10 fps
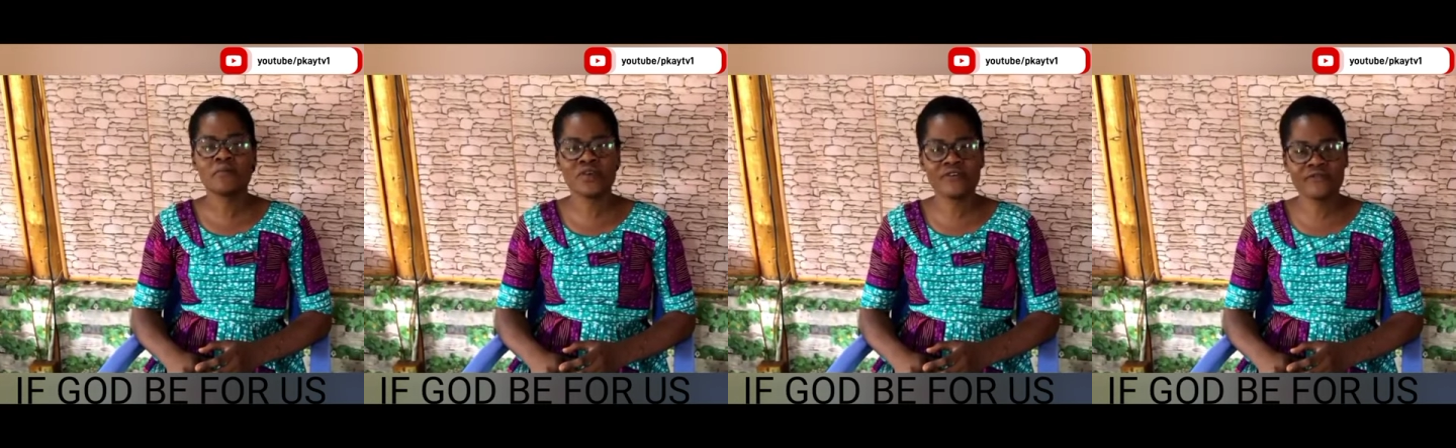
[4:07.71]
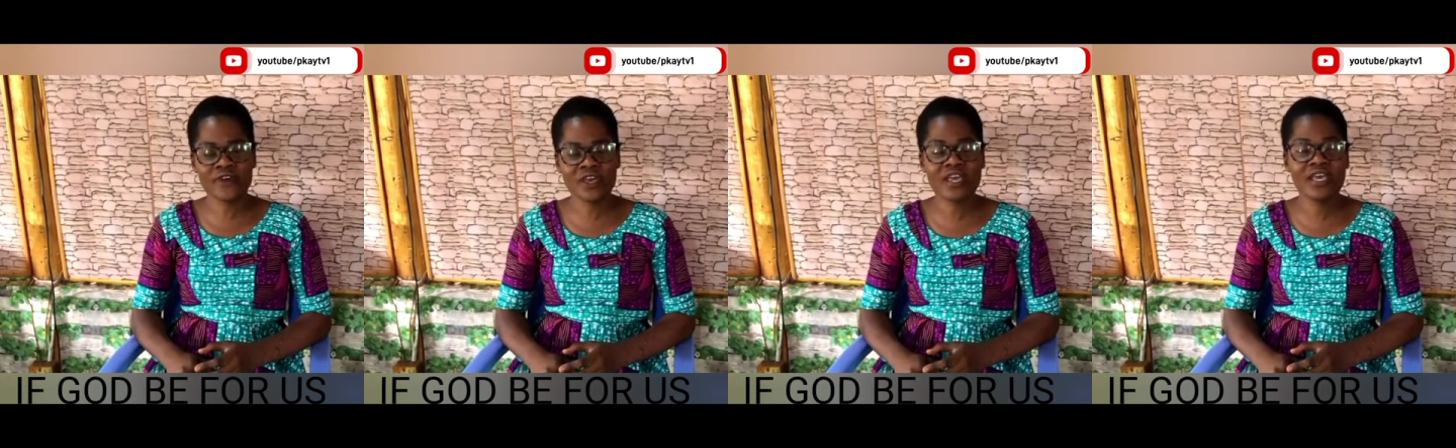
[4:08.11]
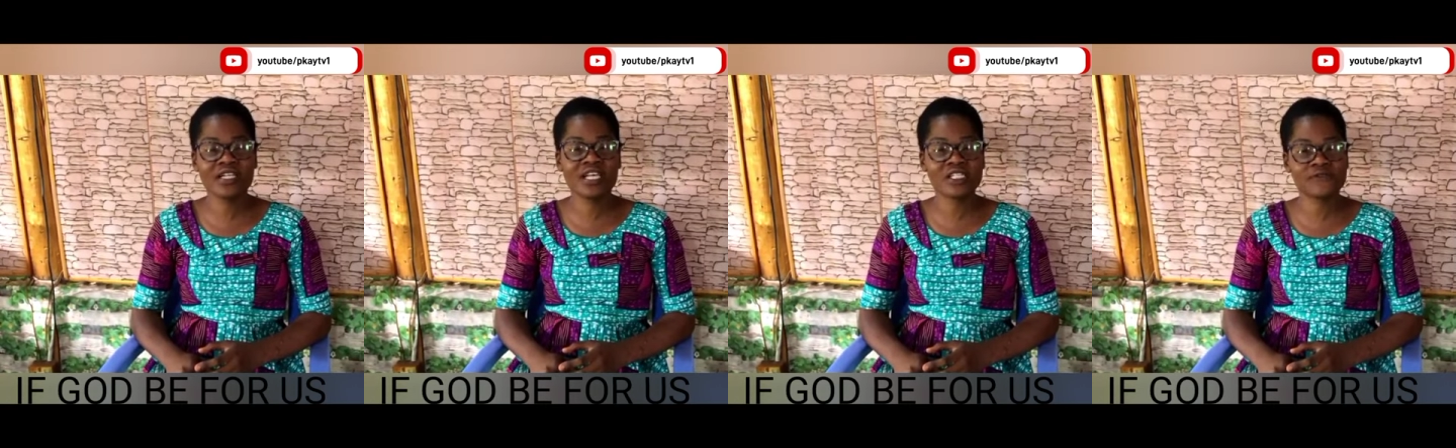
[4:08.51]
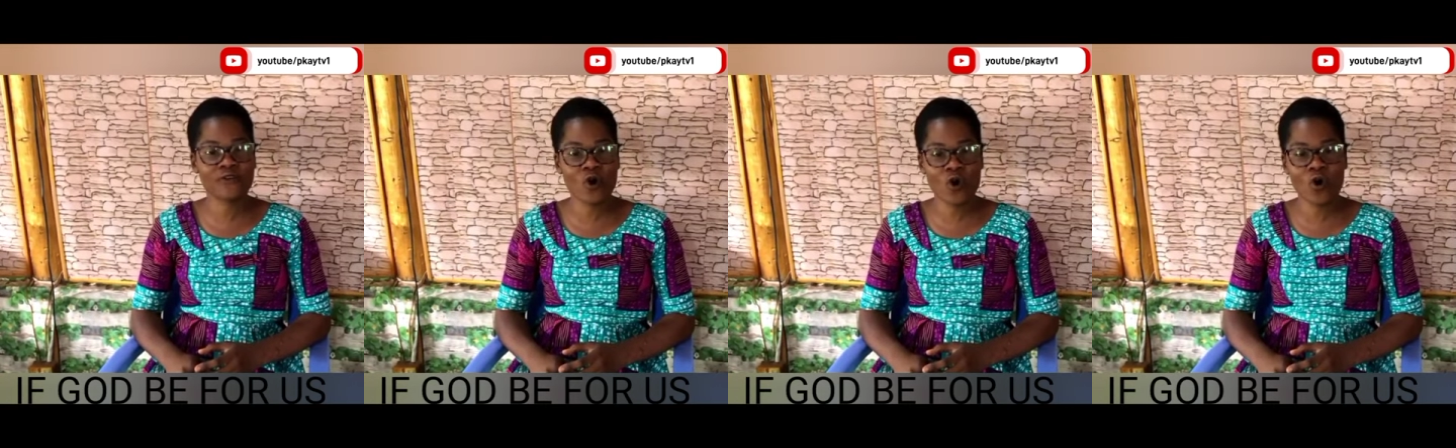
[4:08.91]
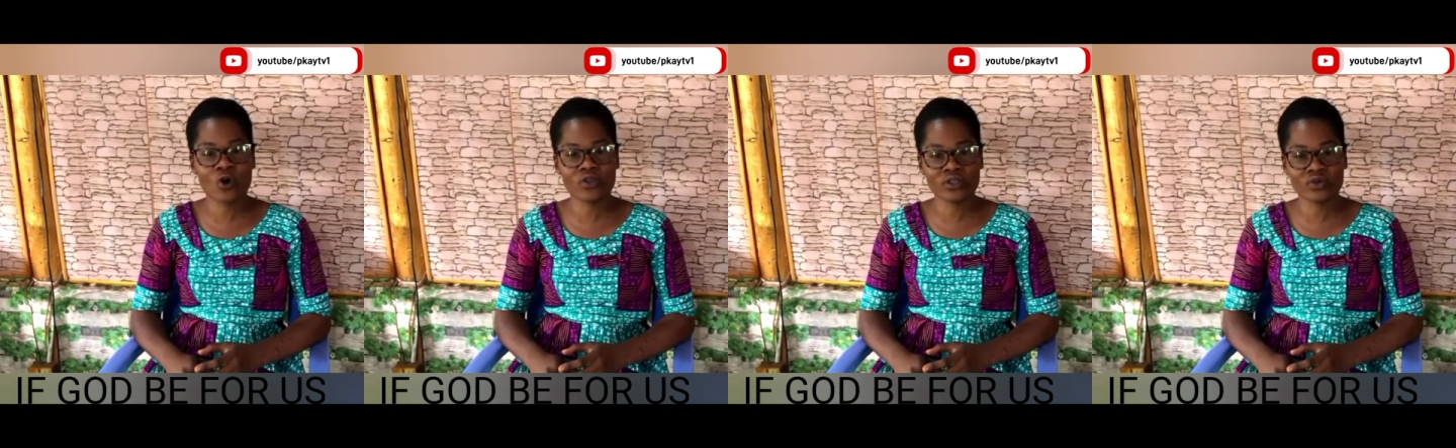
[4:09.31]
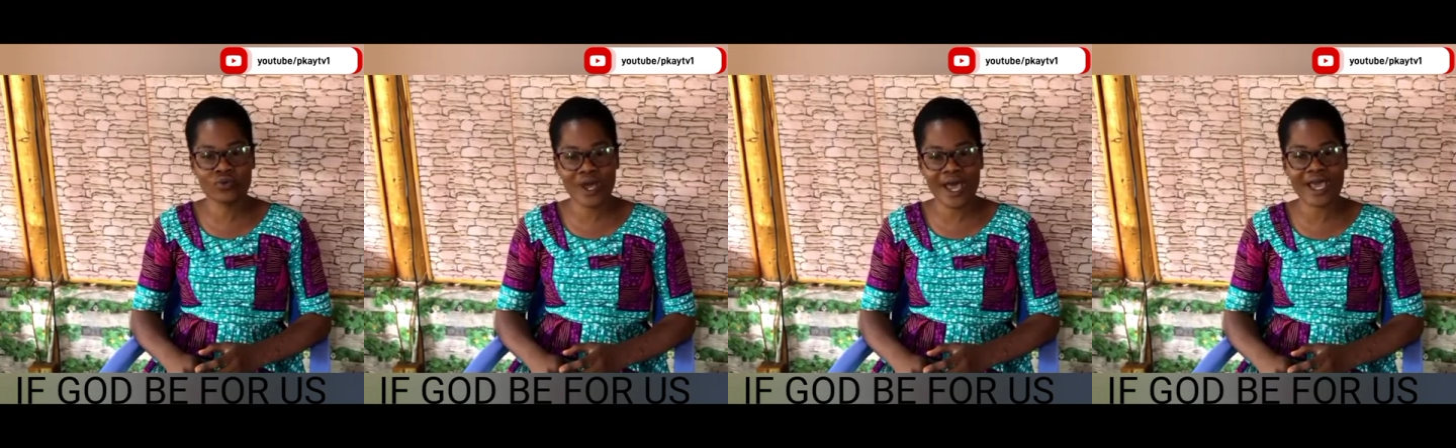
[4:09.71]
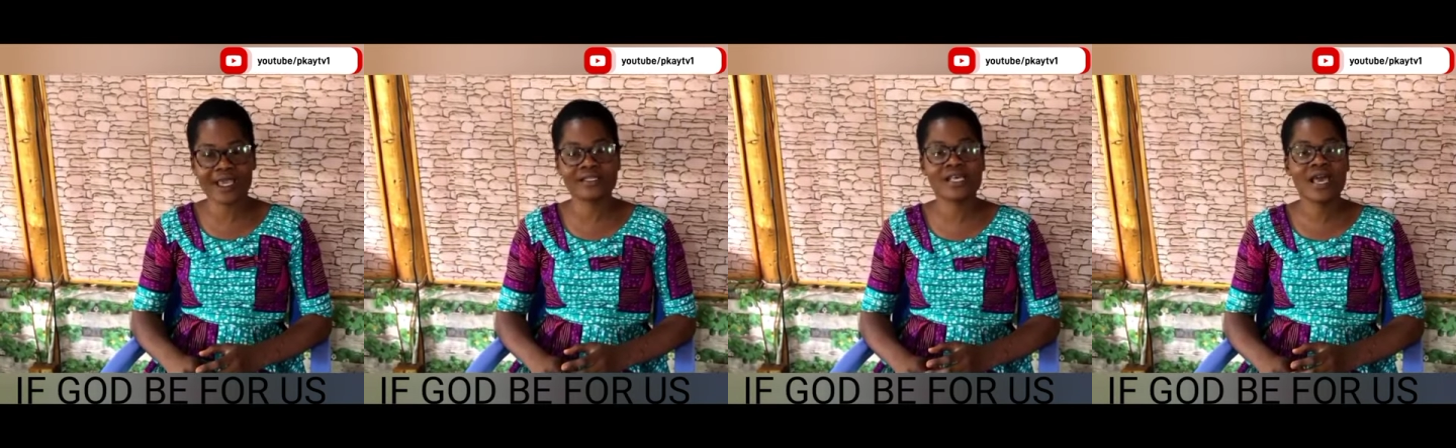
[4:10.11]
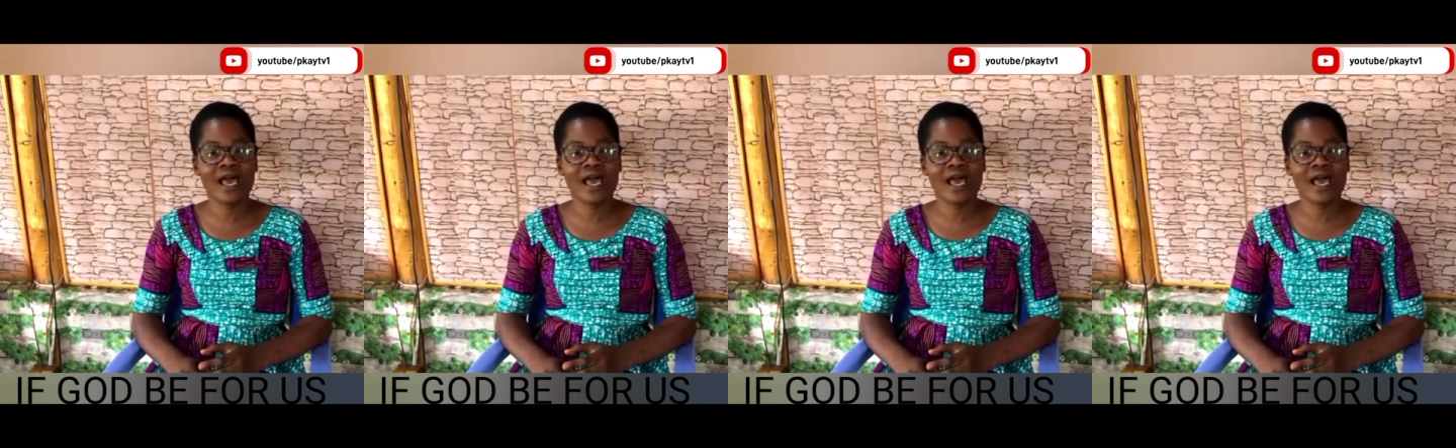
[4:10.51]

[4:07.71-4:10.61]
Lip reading: be valiant for the right,